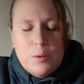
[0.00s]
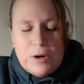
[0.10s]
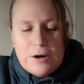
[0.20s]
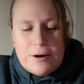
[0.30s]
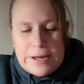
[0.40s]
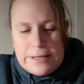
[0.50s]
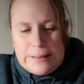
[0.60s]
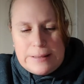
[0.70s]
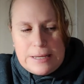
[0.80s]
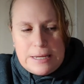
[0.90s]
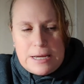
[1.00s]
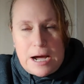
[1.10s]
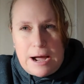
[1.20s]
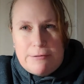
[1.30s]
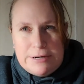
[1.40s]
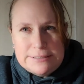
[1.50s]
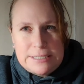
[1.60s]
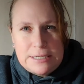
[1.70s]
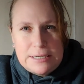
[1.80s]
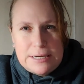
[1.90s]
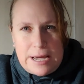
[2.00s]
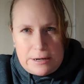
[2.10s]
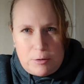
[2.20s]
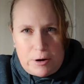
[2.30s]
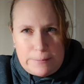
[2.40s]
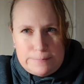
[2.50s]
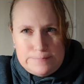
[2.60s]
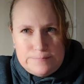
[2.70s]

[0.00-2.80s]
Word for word: we are in the high-risk category.